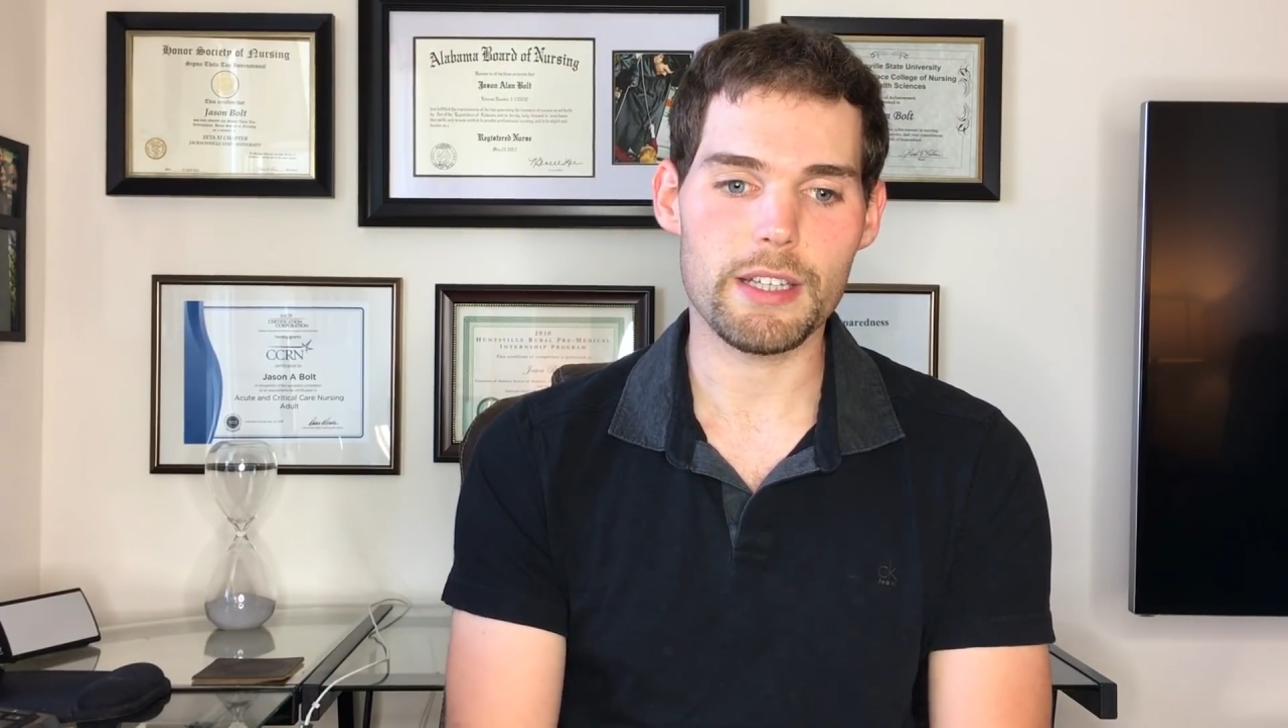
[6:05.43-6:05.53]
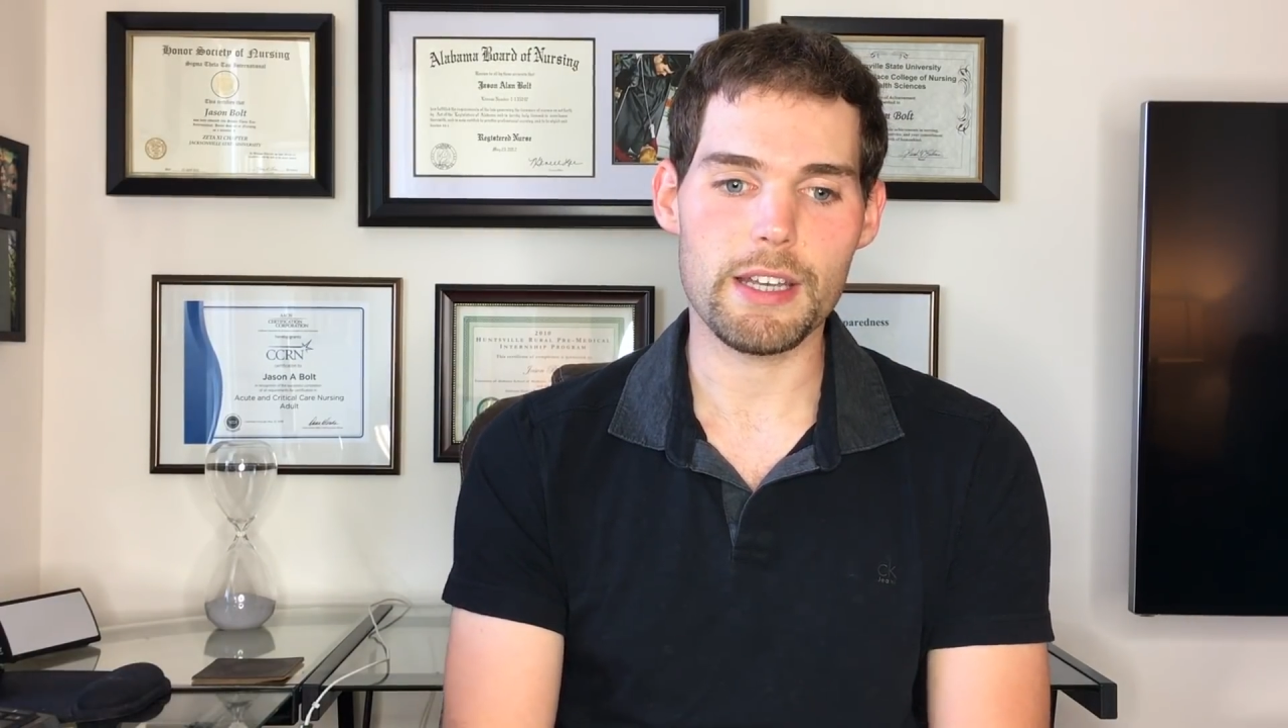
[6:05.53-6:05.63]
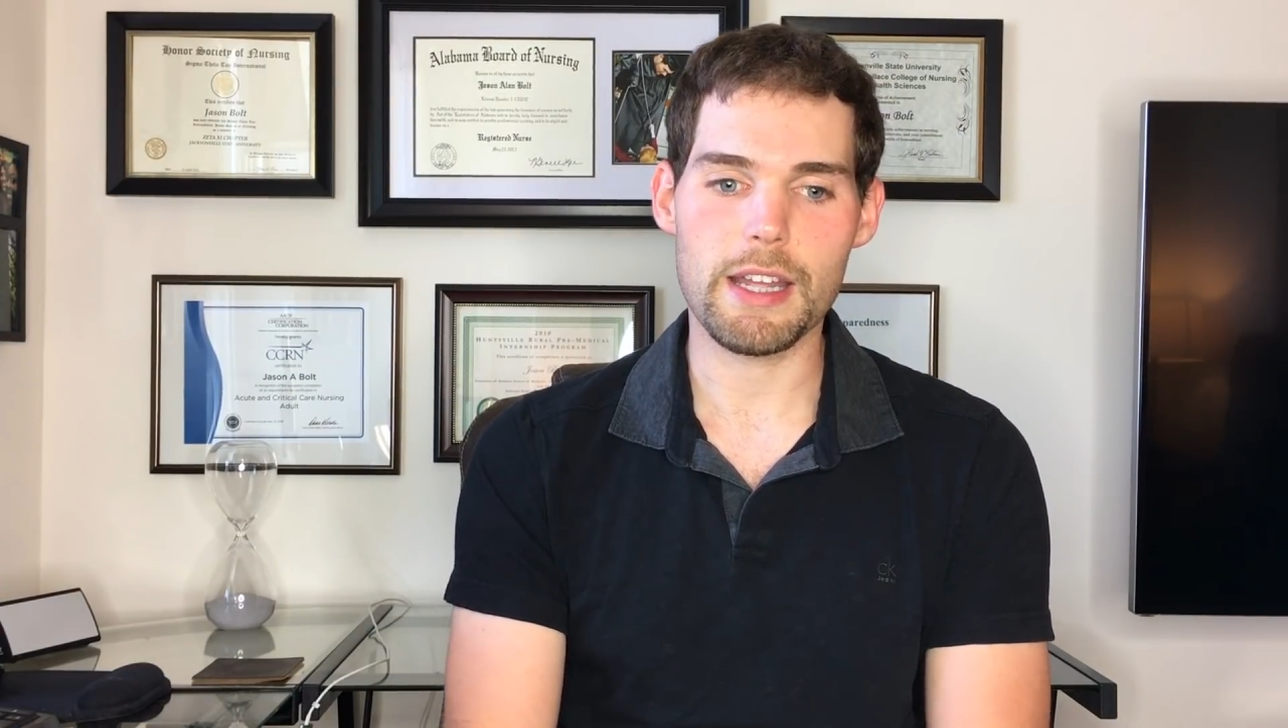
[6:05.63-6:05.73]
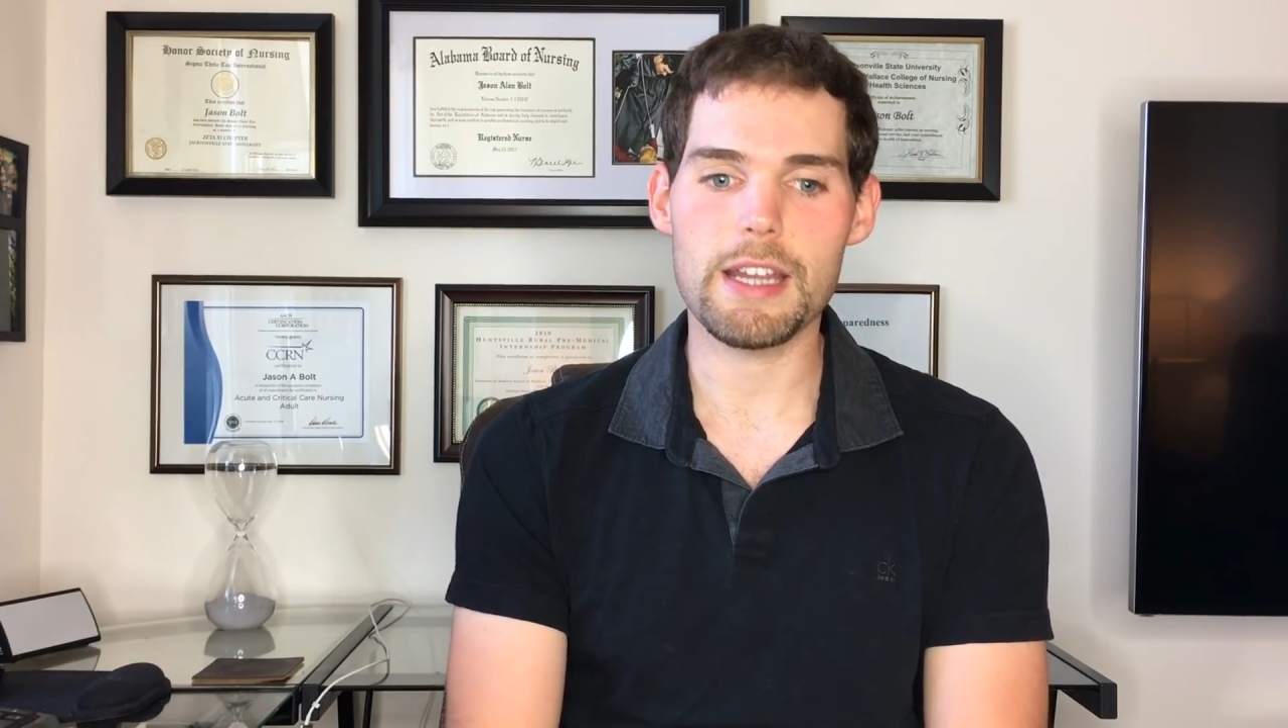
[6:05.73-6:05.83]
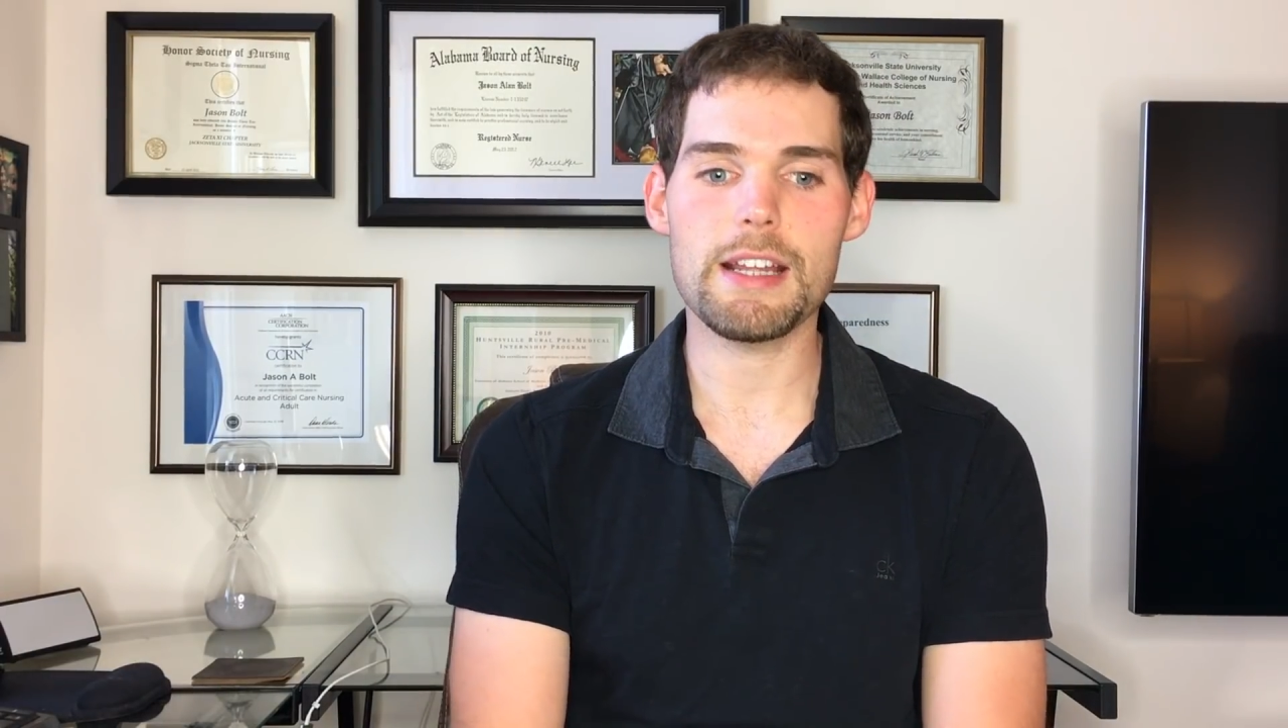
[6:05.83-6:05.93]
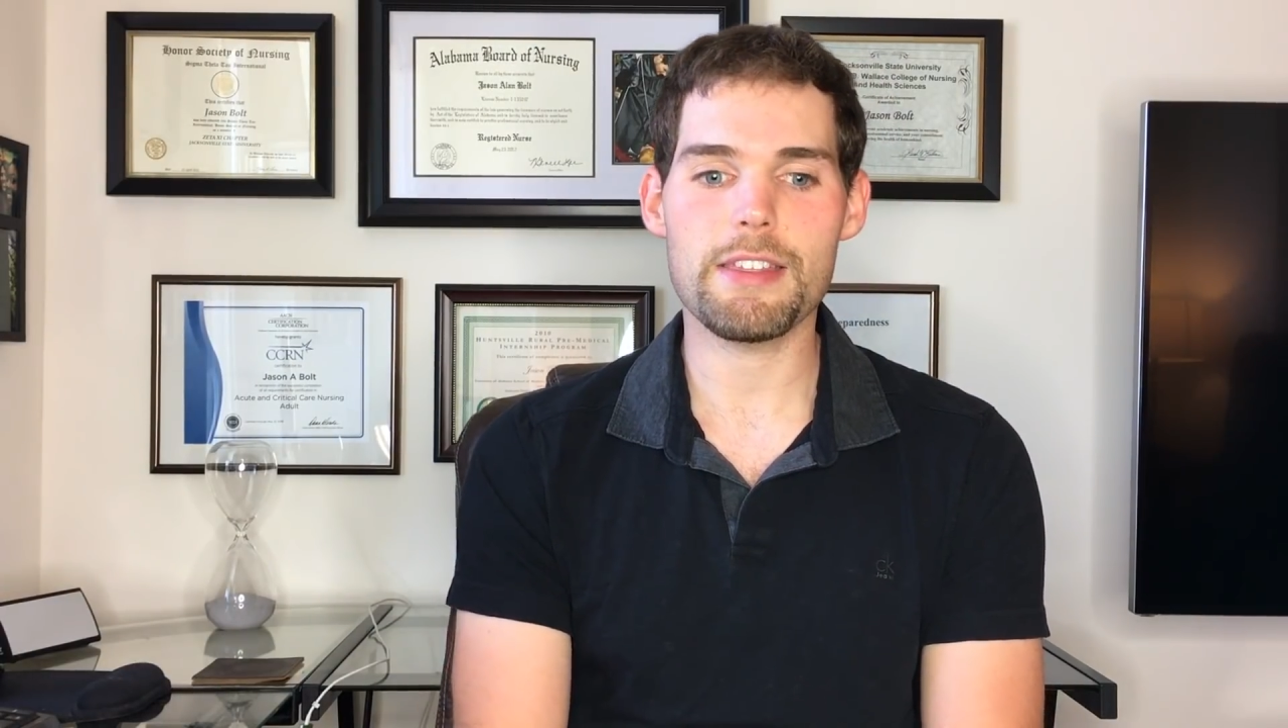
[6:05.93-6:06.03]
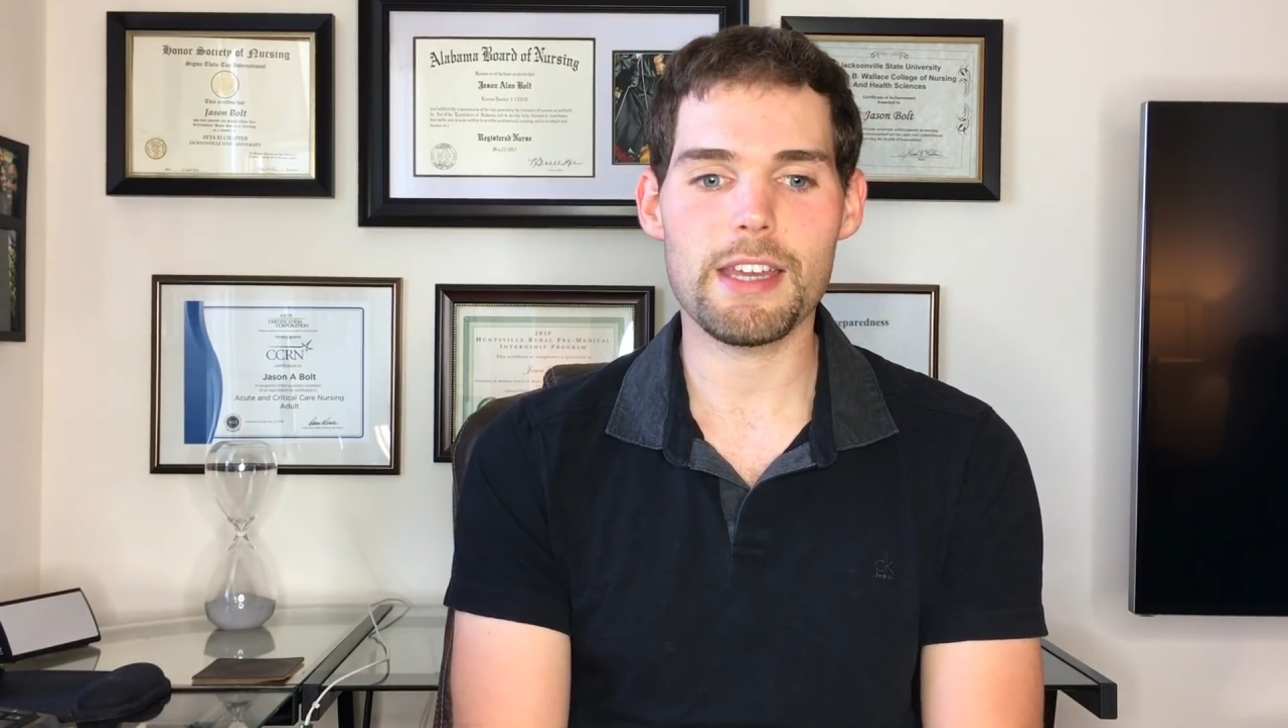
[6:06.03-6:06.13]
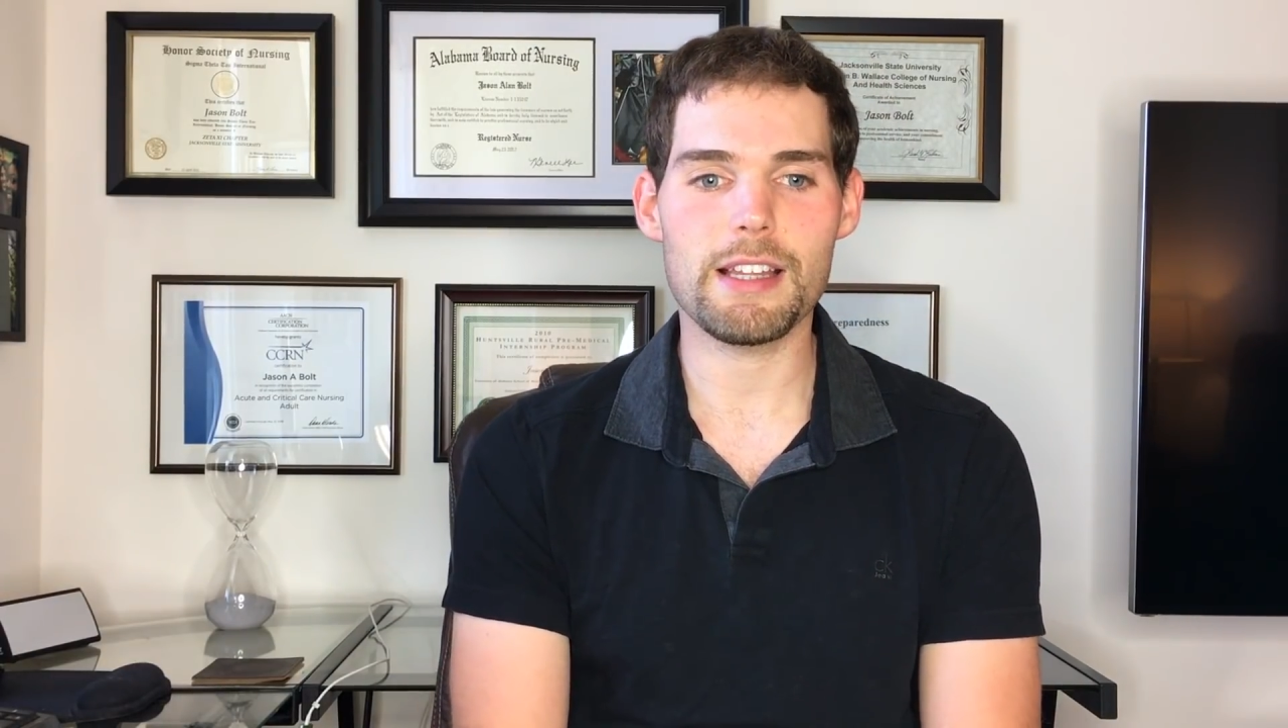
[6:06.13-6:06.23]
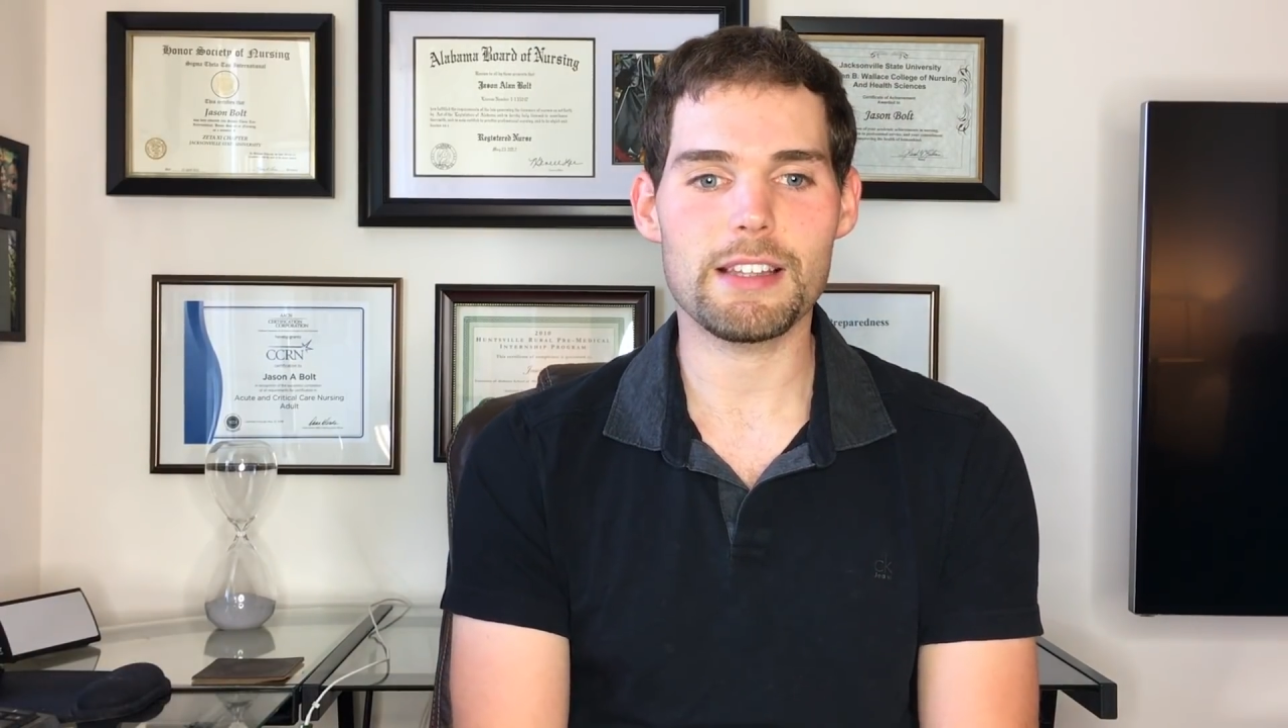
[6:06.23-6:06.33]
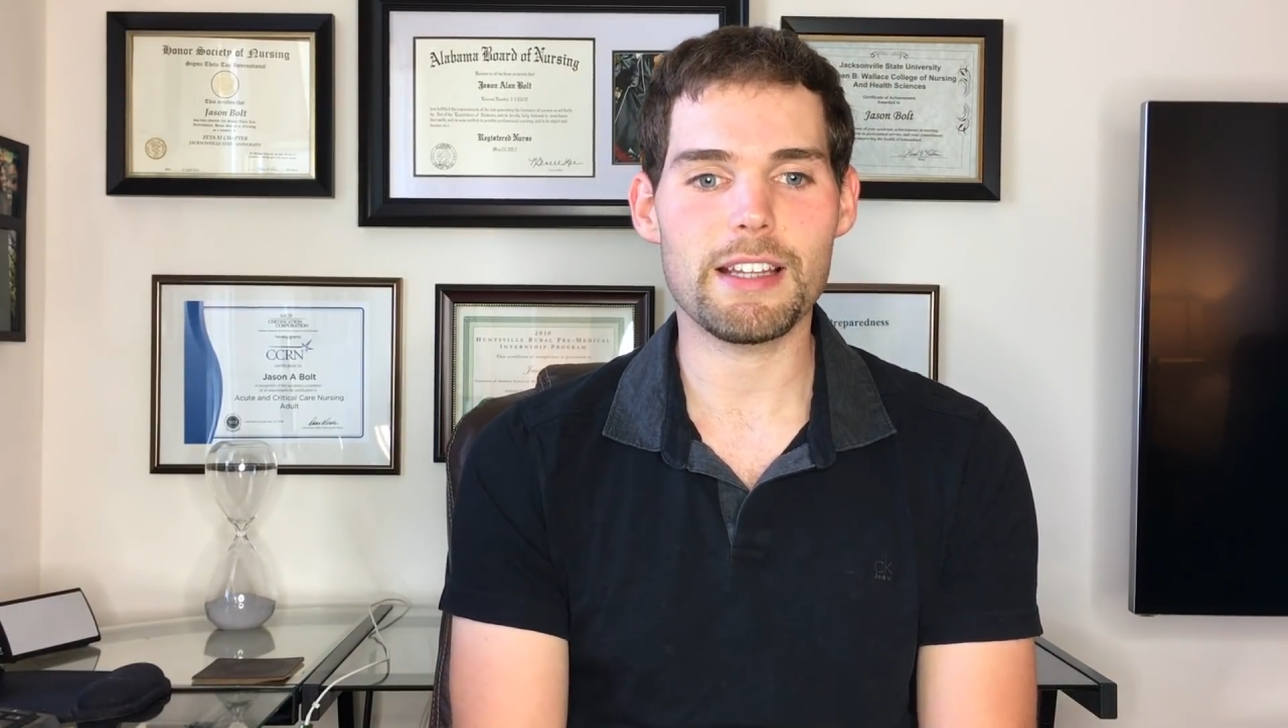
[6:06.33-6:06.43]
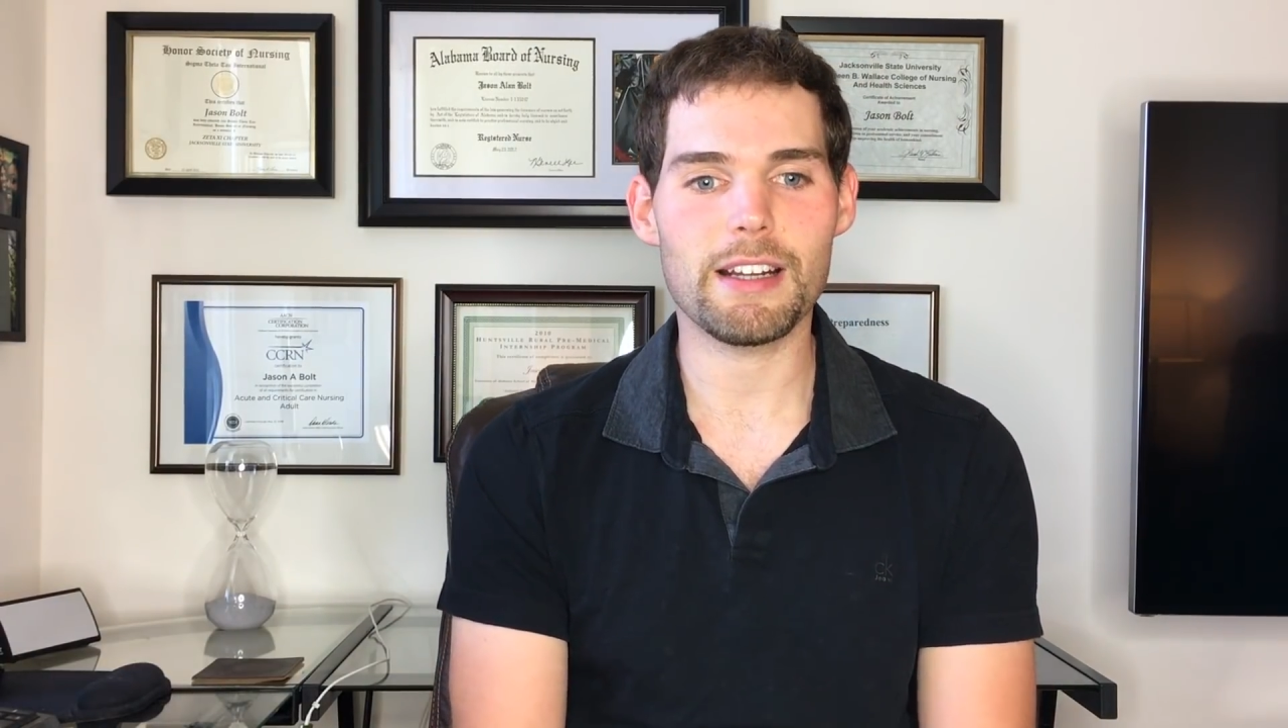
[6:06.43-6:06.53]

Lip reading: In anything that they're